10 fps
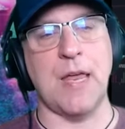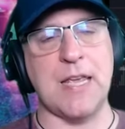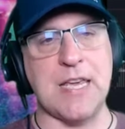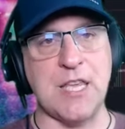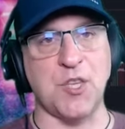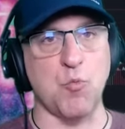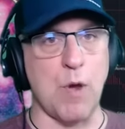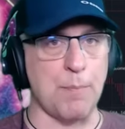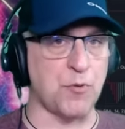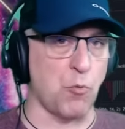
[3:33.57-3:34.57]
And then E T H
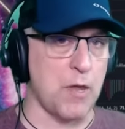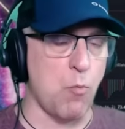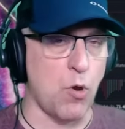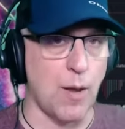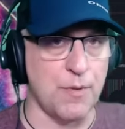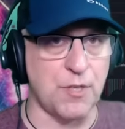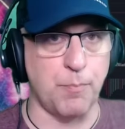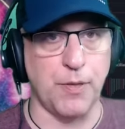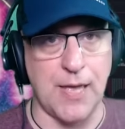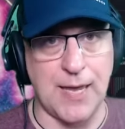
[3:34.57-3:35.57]
and Web three will come
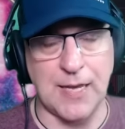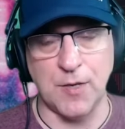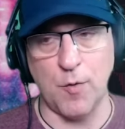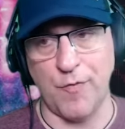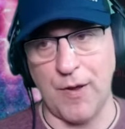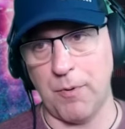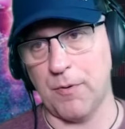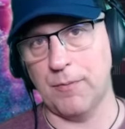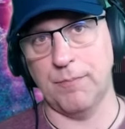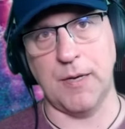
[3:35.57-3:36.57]
into play in
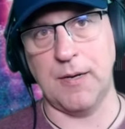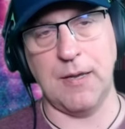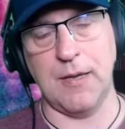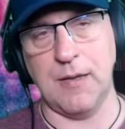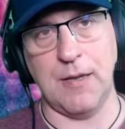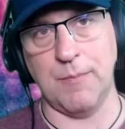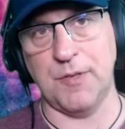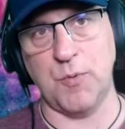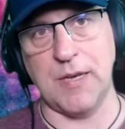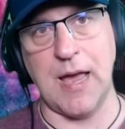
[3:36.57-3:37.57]
November.
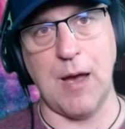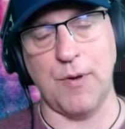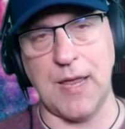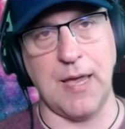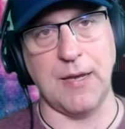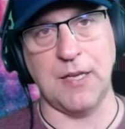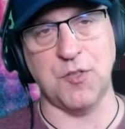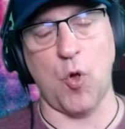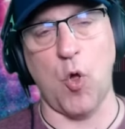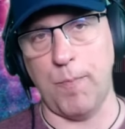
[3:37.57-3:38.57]
In between now and then,
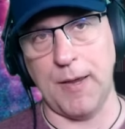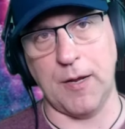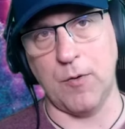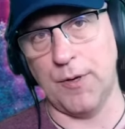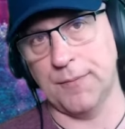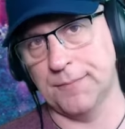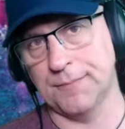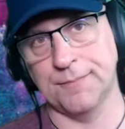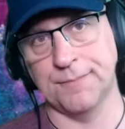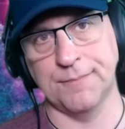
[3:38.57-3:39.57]
it's all Bitcoin.
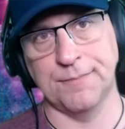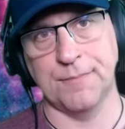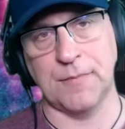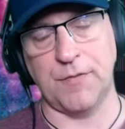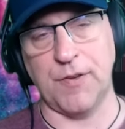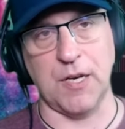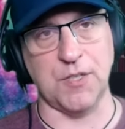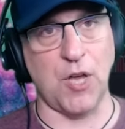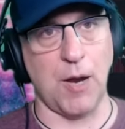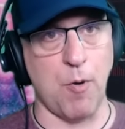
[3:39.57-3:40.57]
If you
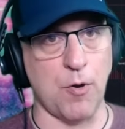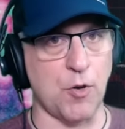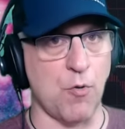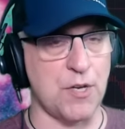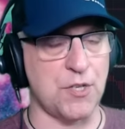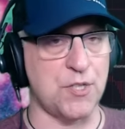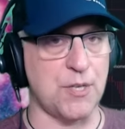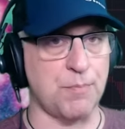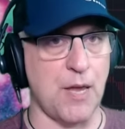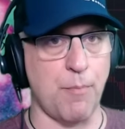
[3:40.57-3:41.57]
got a stock market crash in
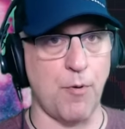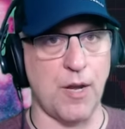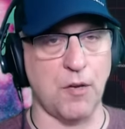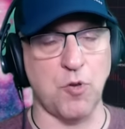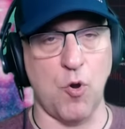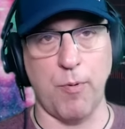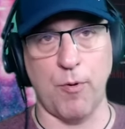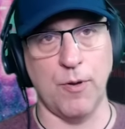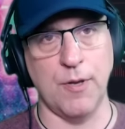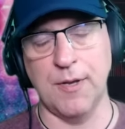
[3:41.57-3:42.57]
September and
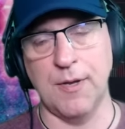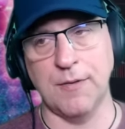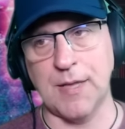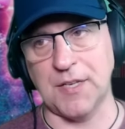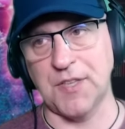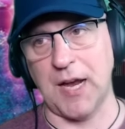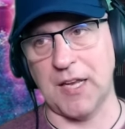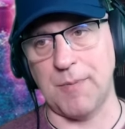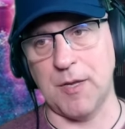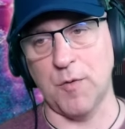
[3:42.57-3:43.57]
October, that's
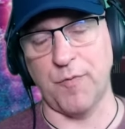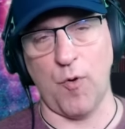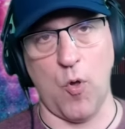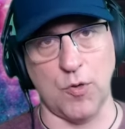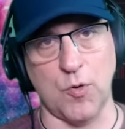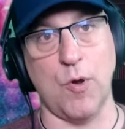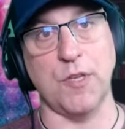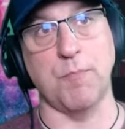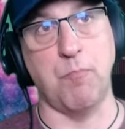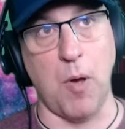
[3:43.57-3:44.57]
not going to be good for all
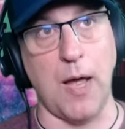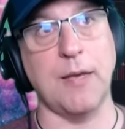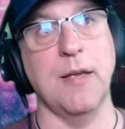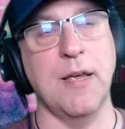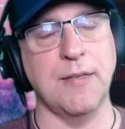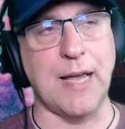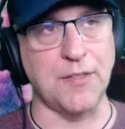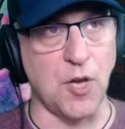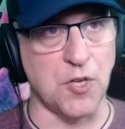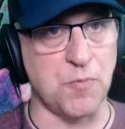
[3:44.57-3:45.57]
coins. But
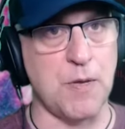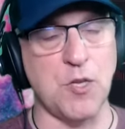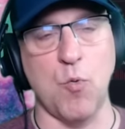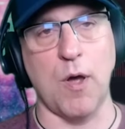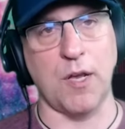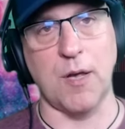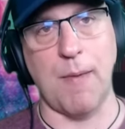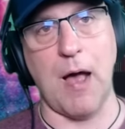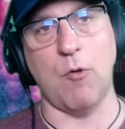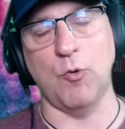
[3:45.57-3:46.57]
that does mean you want to
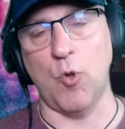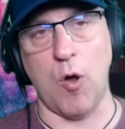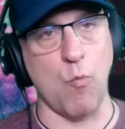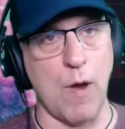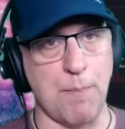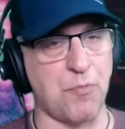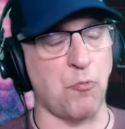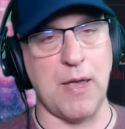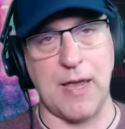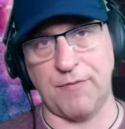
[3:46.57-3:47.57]
come out long Web
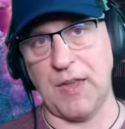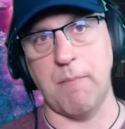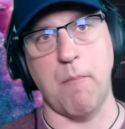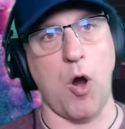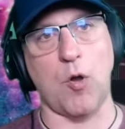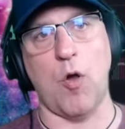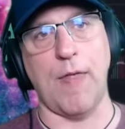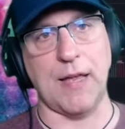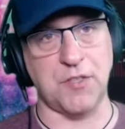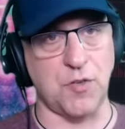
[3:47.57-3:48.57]
three if they mark
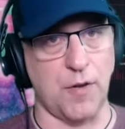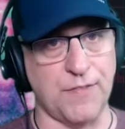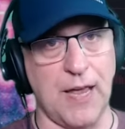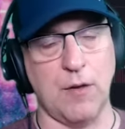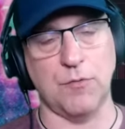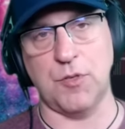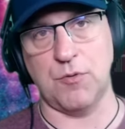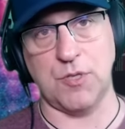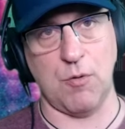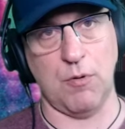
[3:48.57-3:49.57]
all that stuff down
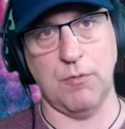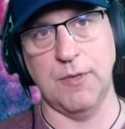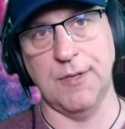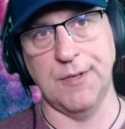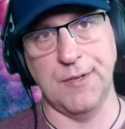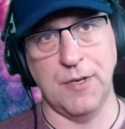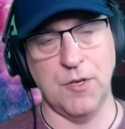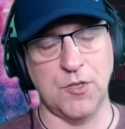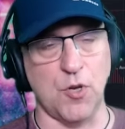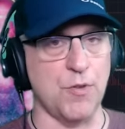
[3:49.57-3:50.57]
to zero.
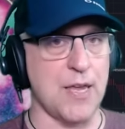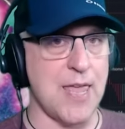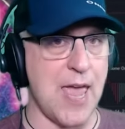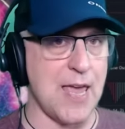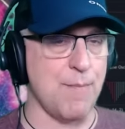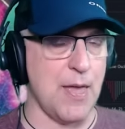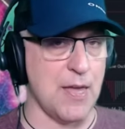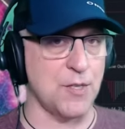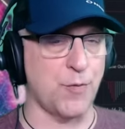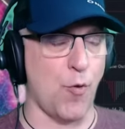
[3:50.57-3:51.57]
So the game
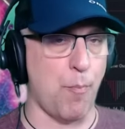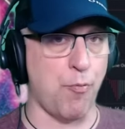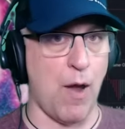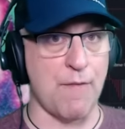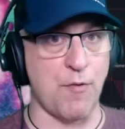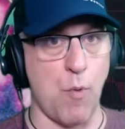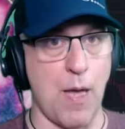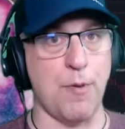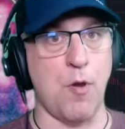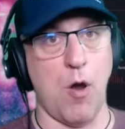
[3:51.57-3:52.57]
is for a private
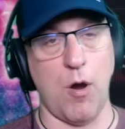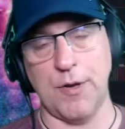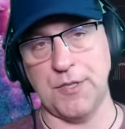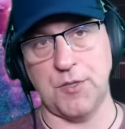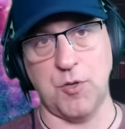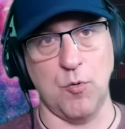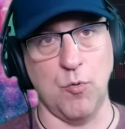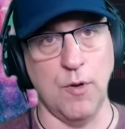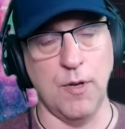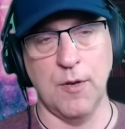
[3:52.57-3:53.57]
webinar is
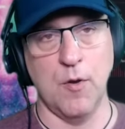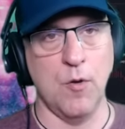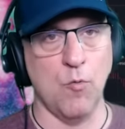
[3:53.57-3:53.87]
to